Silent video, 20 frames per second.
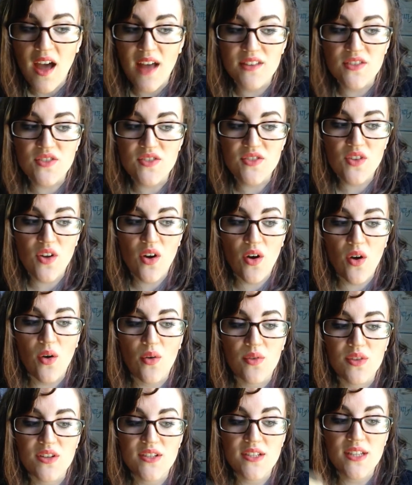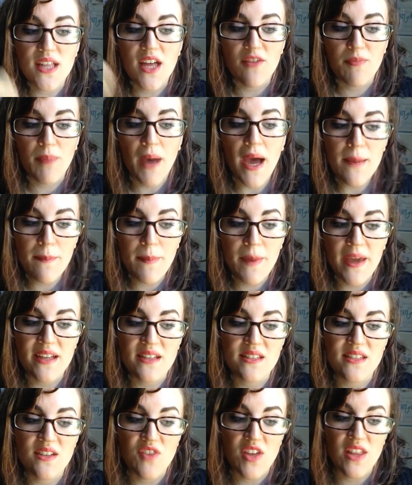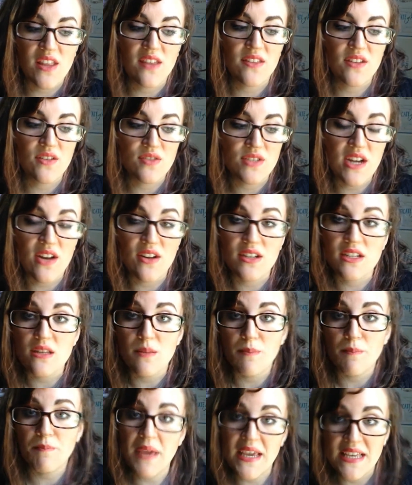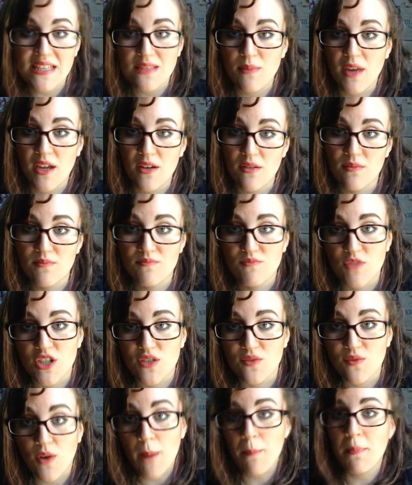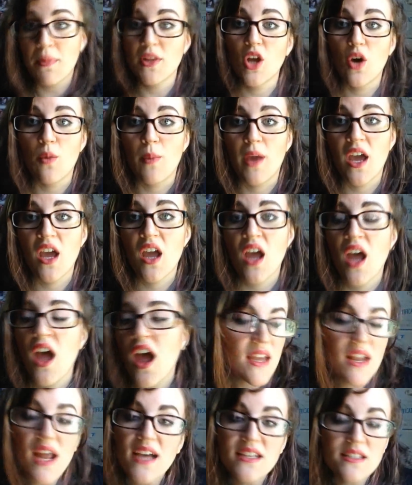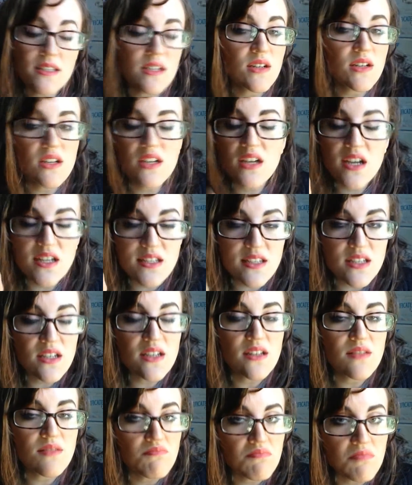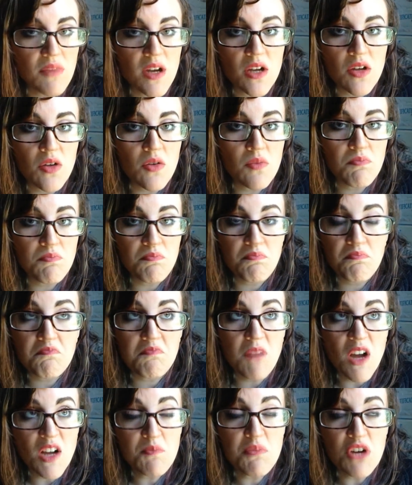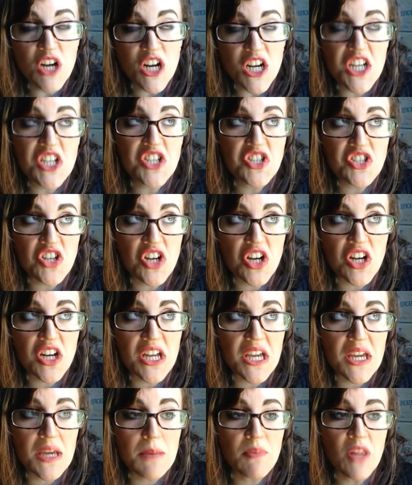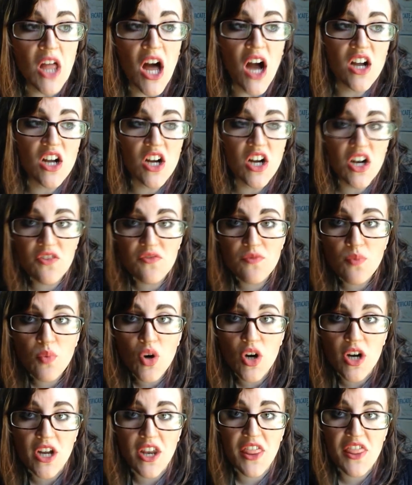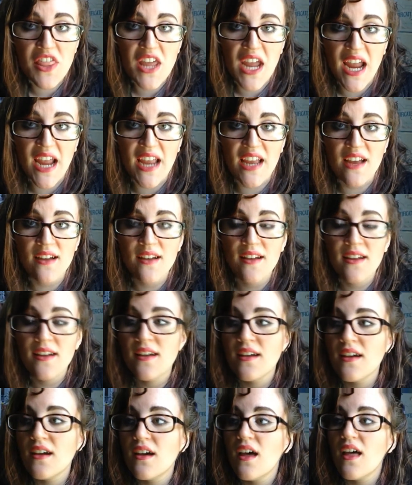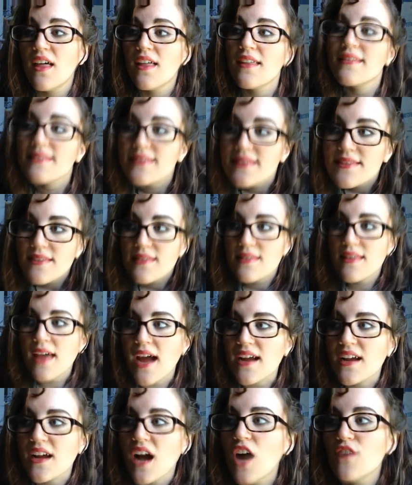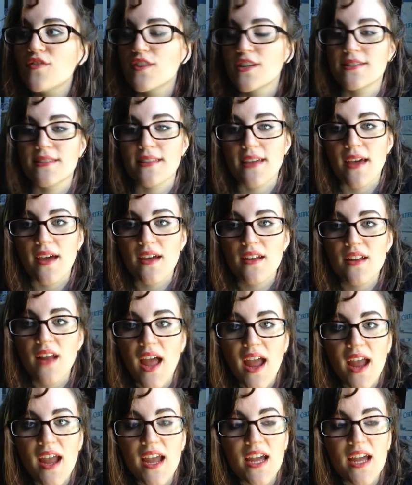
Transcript: And so there's a lot of piping and stuff like that goes down into the basement, which is right below me. It has a pretty sturdy block of wood thing that covers it.